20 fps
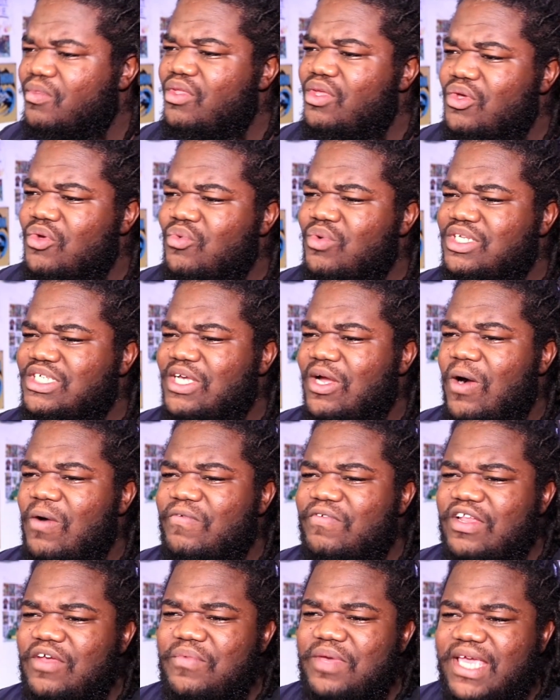We'll see.
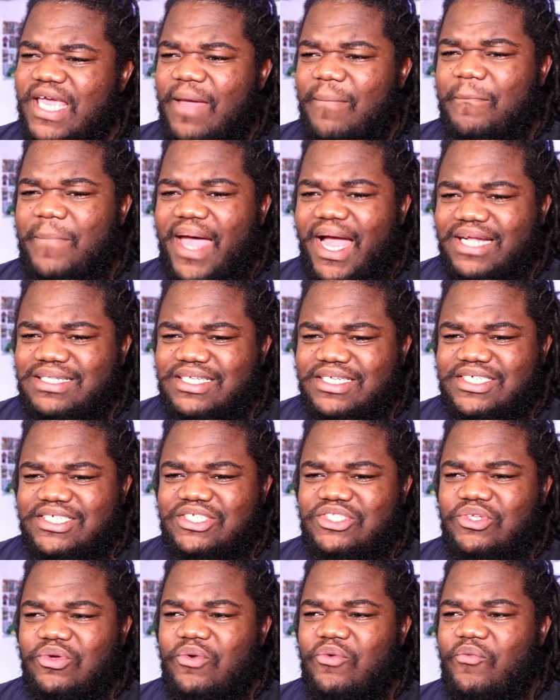Hopefully, we get back to just
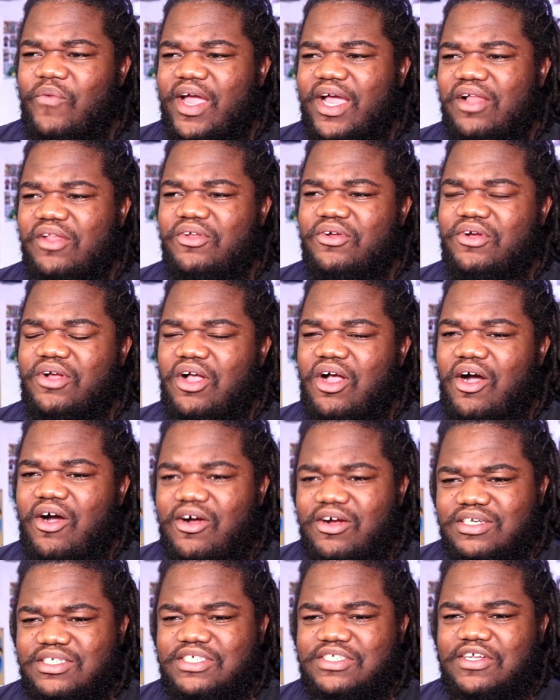doing regular
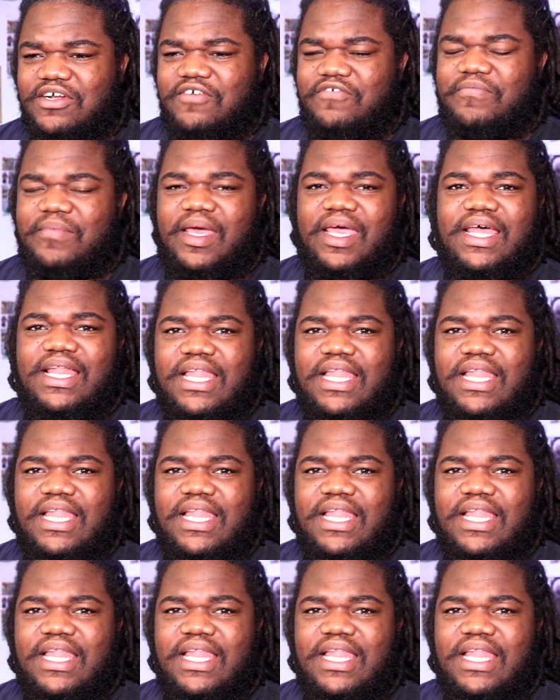car stuff, man.